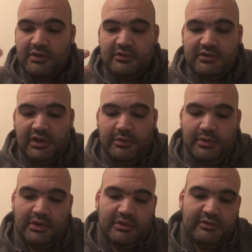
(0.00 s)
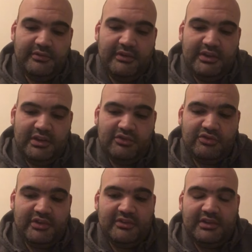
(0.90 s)
So it's very
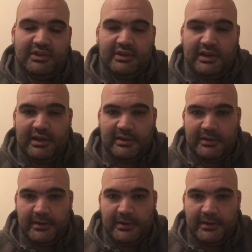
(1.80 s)
interesting that